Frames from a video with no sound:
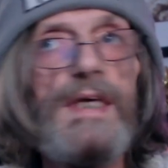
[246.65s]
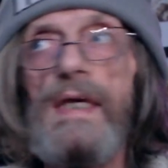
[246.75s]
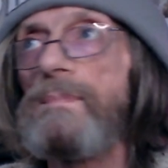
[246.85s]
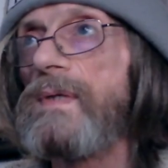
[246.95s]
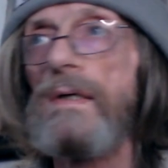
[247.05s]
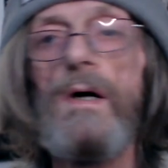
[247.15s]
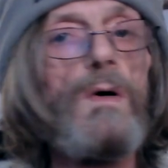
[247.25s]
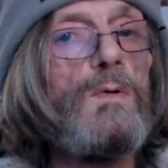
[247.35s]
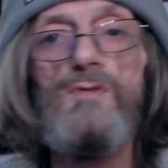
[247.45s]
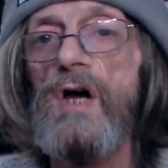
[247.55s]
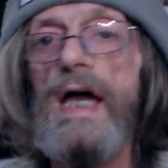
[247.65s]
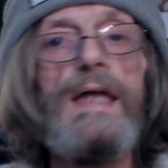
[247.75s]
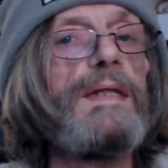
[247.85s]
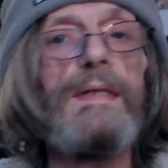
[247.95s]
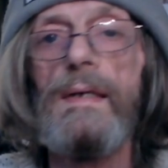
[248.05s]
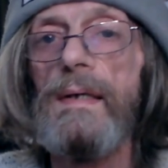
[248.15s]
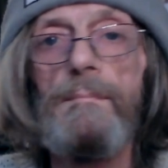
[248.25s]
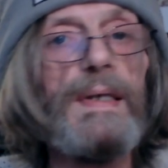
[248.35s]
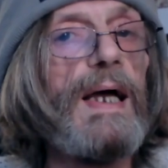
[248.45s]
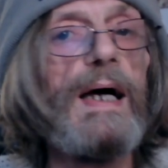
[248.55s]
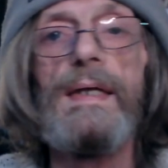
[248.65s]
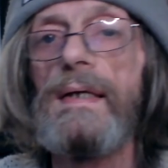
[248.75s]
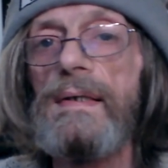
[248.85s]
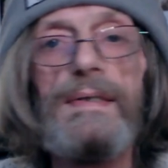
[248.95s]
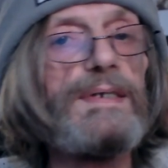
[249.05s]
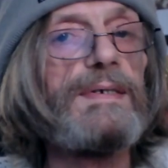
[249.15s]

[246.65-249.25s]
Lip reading: keep the whole train and the mechanics